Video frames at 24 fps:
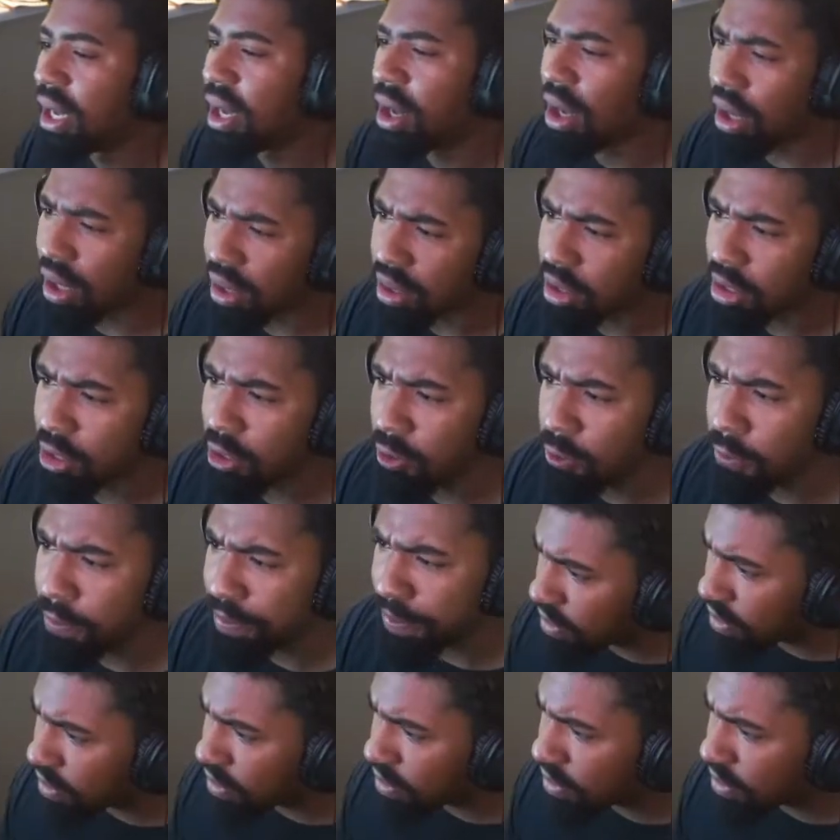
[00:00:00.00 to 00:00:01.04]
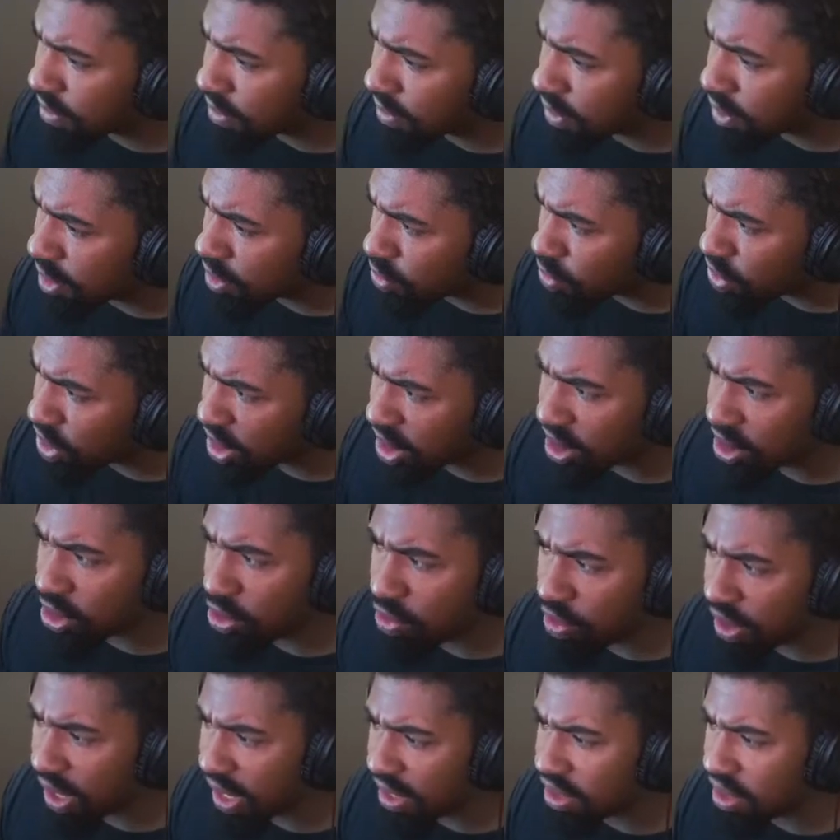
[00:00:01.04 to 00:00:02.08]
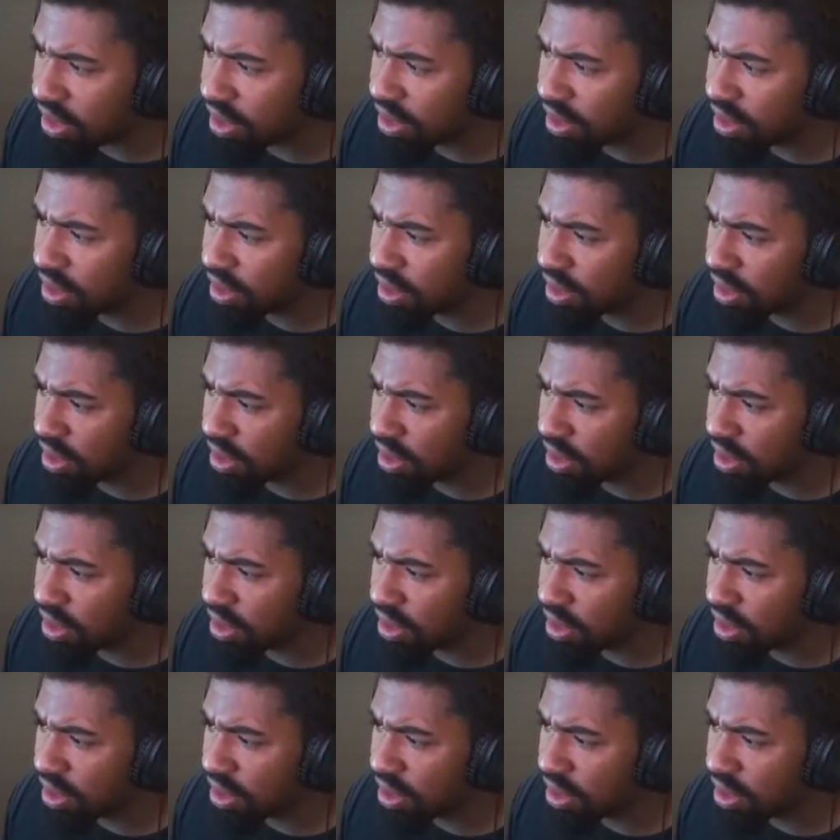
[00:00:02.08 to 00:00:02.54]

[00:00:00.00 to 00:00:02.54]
Also, this new legend,